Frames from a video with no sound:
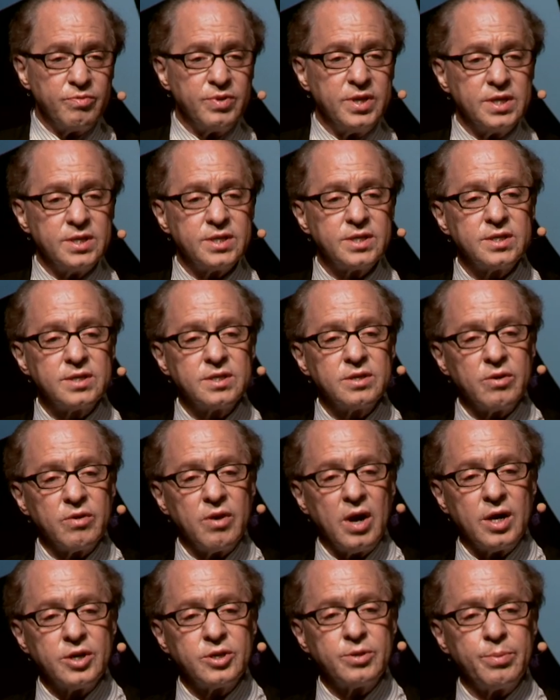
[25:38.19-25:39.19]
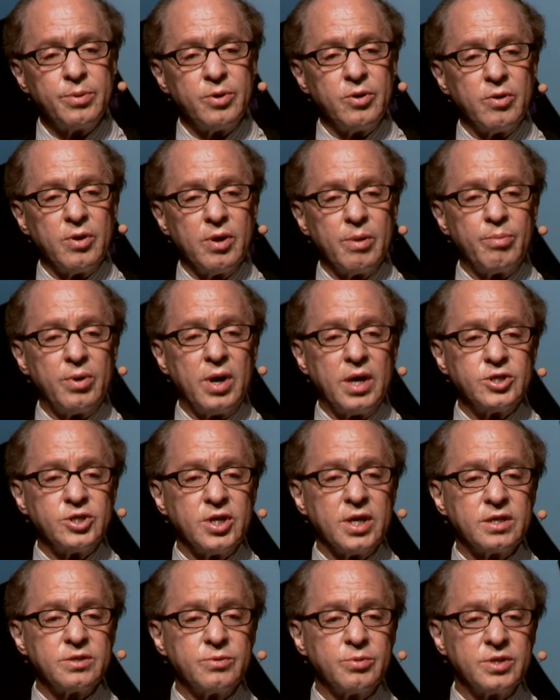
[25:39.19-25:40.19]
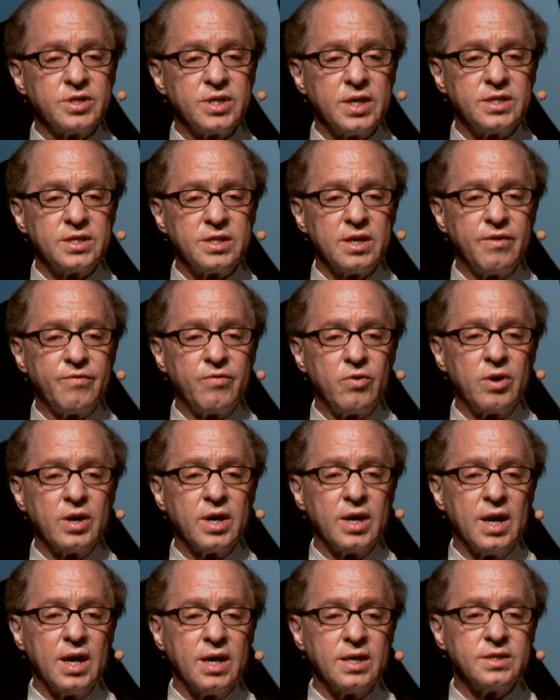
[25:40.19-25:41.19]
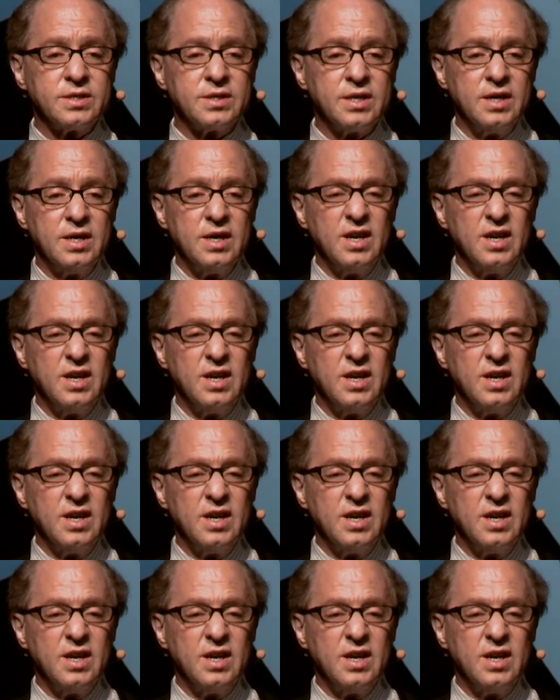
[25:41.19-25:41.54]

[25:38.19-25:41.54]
these sort of entrepreneurial projects, which they self-organize.